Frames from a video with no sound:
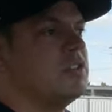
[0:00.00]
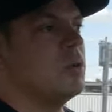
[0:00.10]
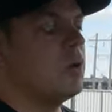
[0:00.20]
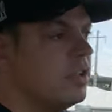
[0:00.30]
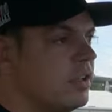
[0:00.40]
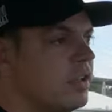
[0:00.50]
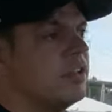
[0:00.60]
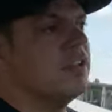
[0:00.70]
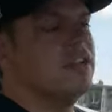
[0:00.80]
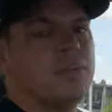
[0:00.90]
So click
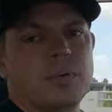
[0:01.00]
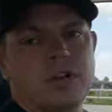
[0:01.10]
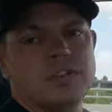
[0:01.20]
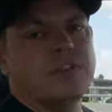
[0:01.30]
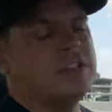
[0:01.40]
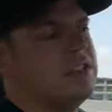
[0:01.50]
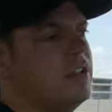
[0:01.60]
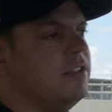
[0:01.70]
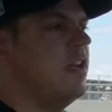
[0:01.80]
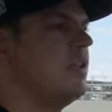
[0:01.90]
on the link below so you can see
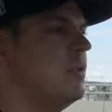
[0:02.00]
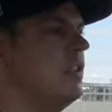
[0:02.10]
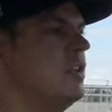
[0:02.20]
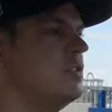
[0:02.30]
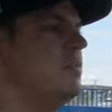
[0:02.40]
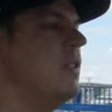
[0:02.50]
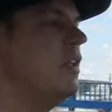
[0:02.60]
all the documentation.